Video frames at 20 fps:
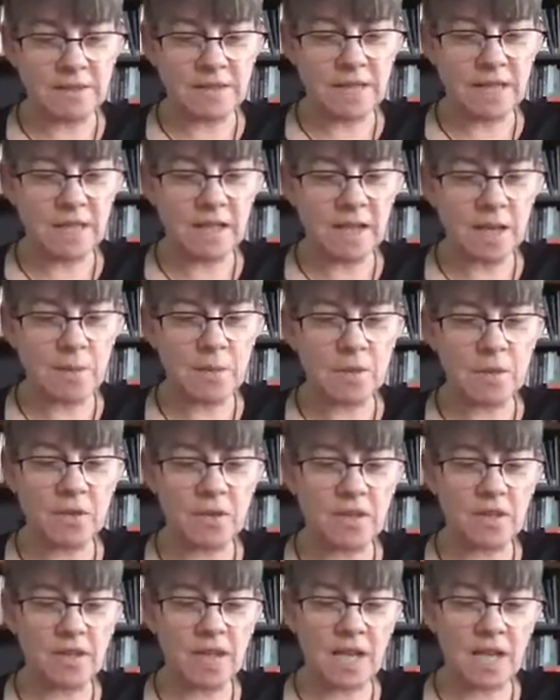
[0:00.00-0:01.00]
It comes
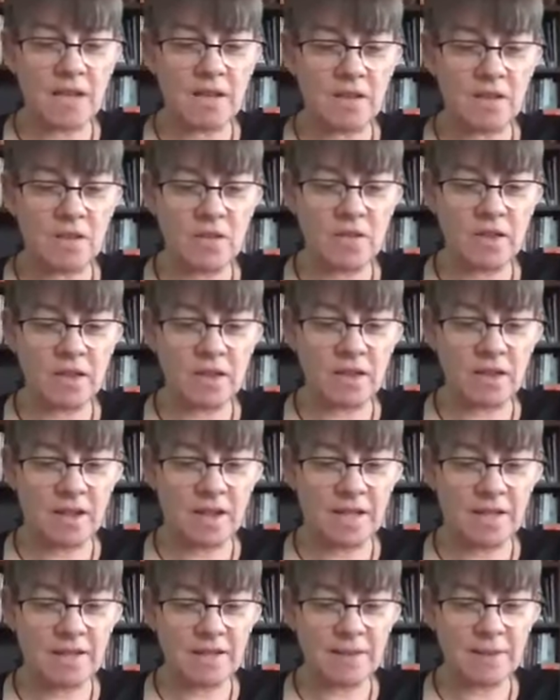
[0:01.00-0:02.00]
on the days of
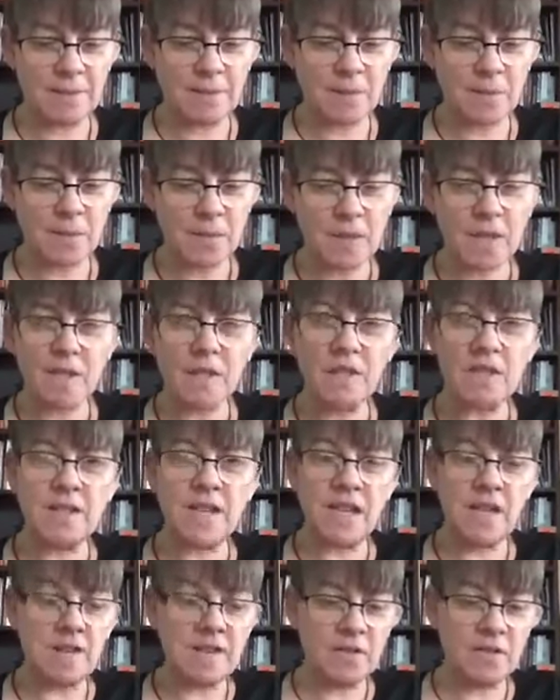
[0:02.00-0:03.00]
sunlight, the
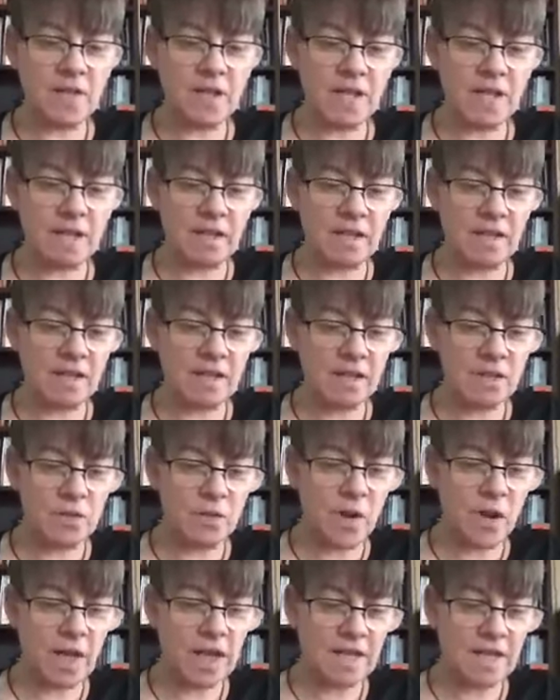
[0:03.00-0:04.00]
days of getting things
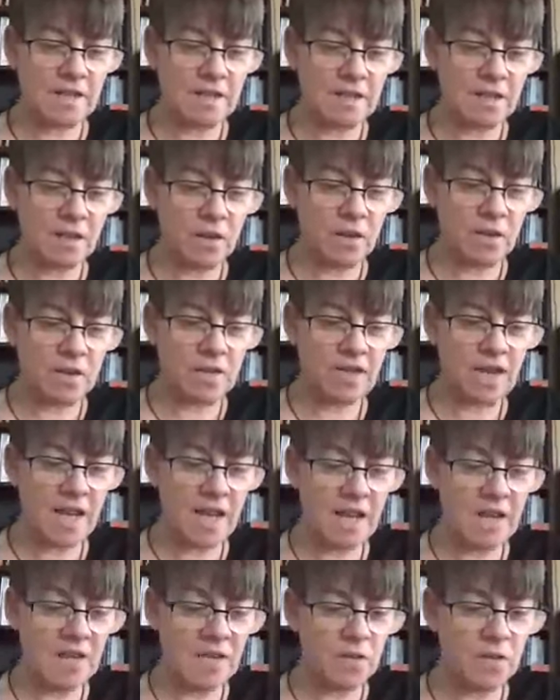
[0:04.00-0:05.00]
right, on the
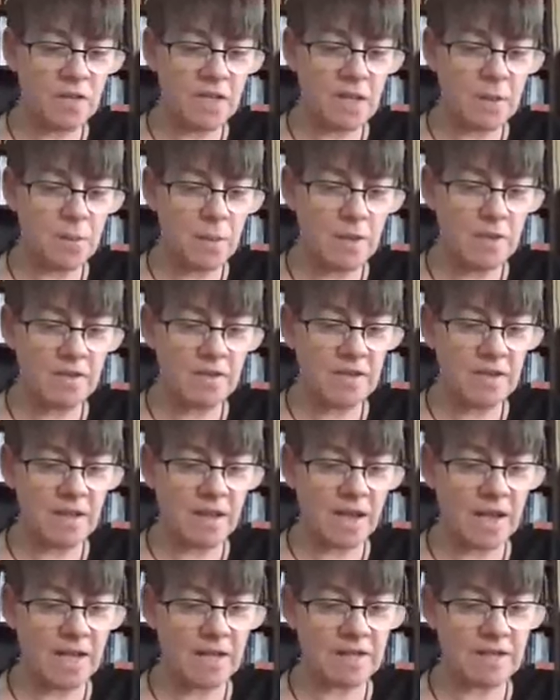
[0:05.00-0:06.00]
days of deepest
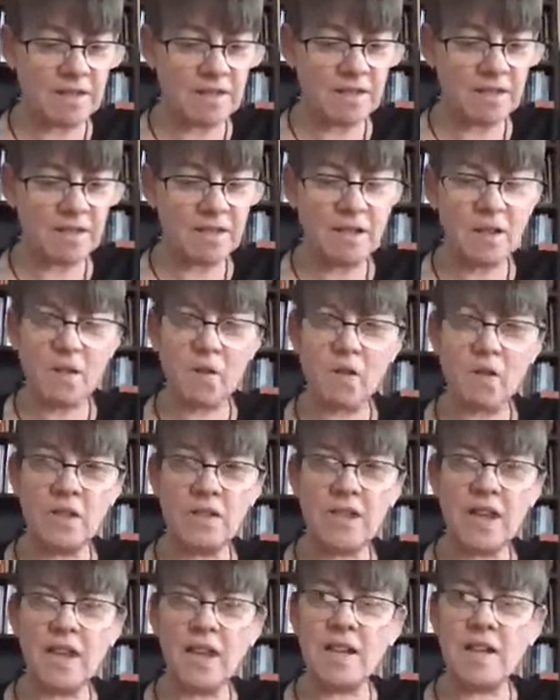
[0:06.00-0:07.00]
delight, on the
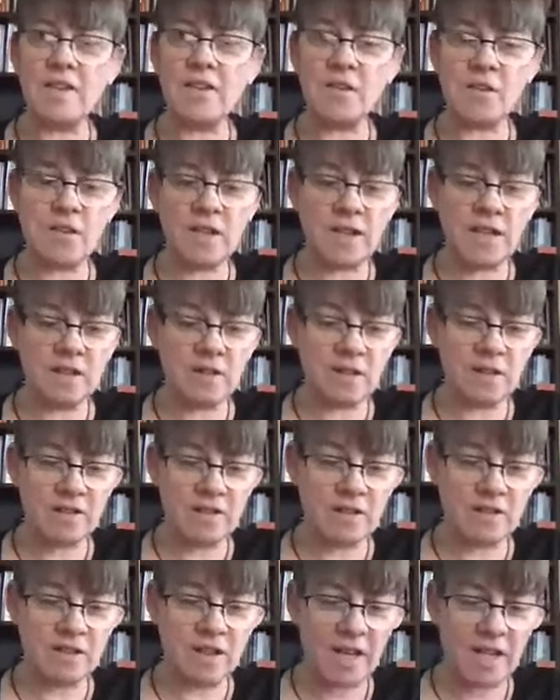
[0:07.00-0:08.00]
days of
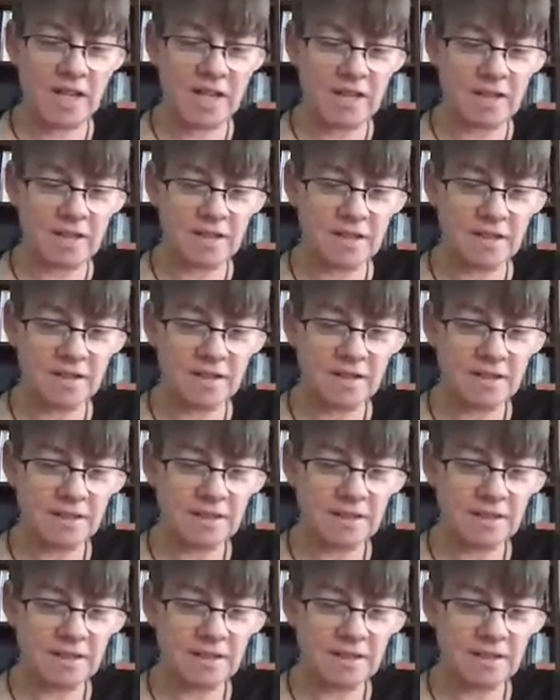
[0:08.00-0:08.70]
clearest sight.